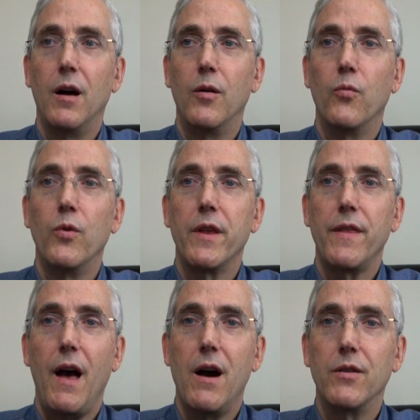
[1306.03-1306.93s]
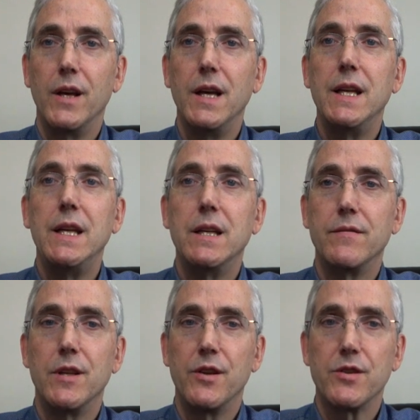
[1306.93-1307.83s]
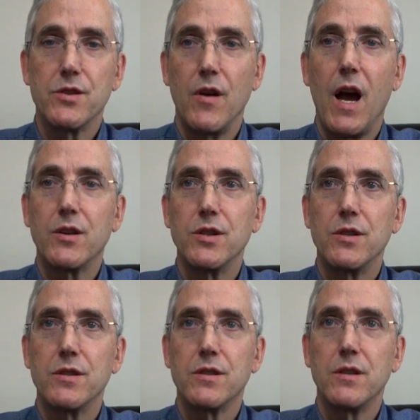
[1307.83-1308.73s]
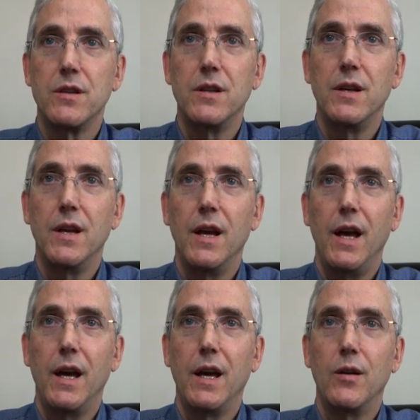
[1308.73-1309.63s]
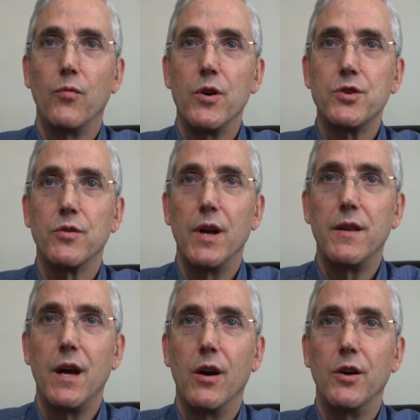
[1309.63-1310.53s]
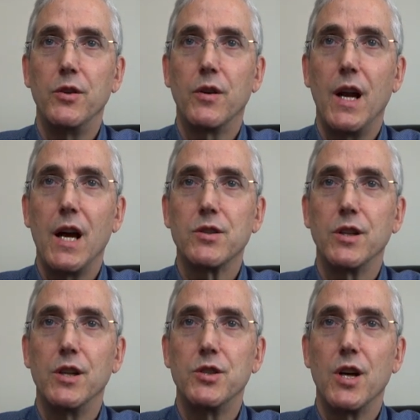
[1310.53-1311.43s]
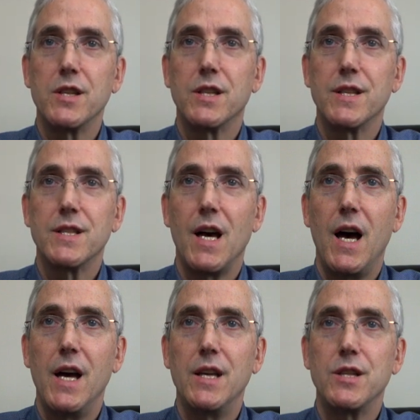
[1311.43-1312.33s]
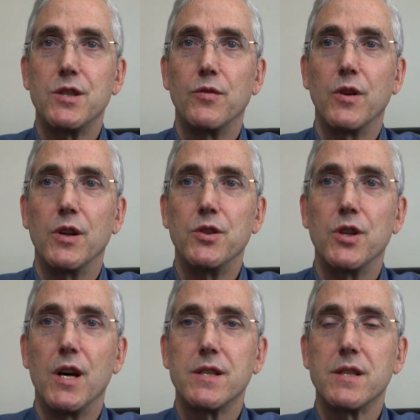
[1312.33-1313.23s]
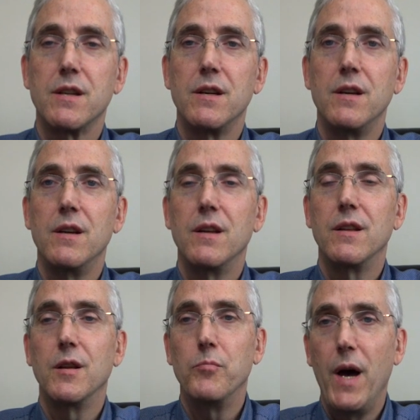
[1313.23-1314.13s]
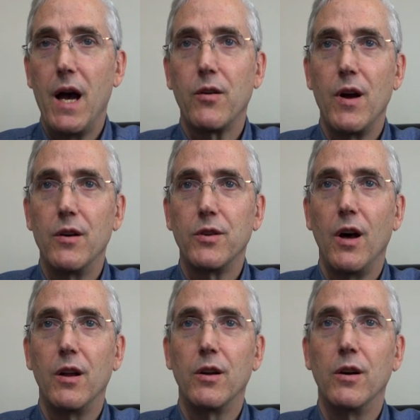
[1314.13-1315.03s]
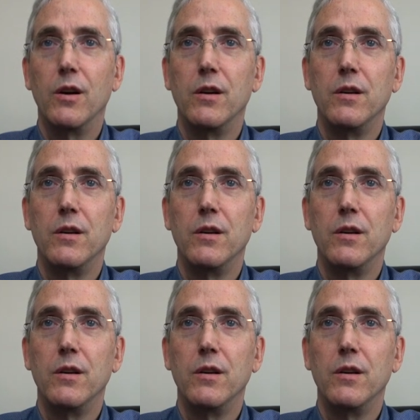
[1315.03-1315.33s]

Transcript: without any of the distractions. And once you're in there, you can actually adjust the size, you can adjust the background color.